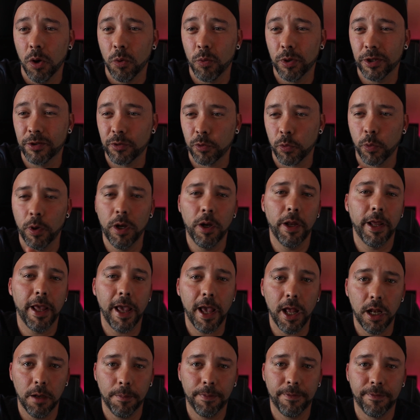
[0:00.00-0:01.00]
which really
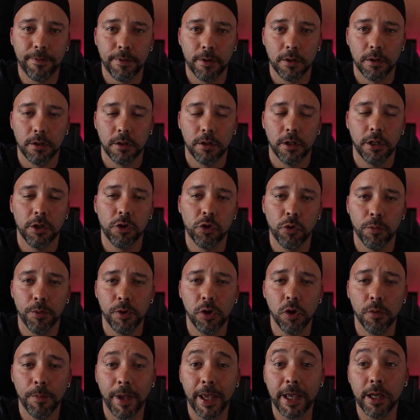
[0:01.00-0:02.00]
helps into
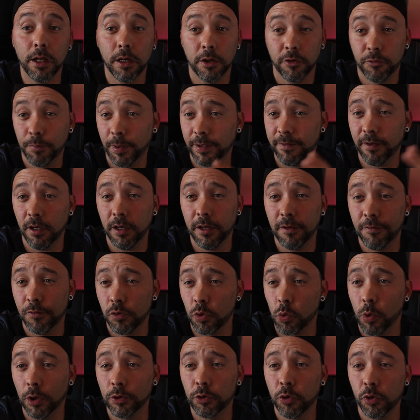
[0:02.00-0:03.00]
video making, especially if
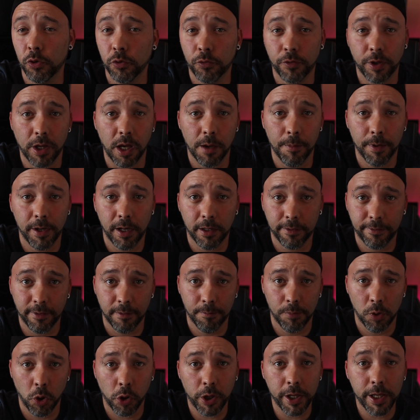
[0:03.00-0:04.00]
you want to use the camera as a
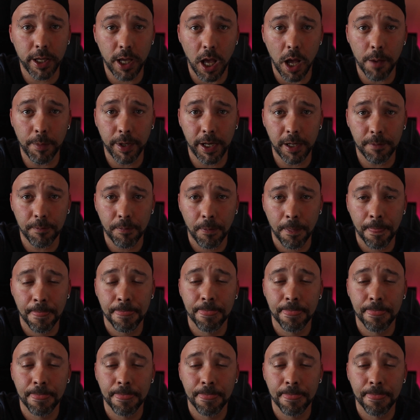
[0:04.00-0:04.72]
vlogging camera.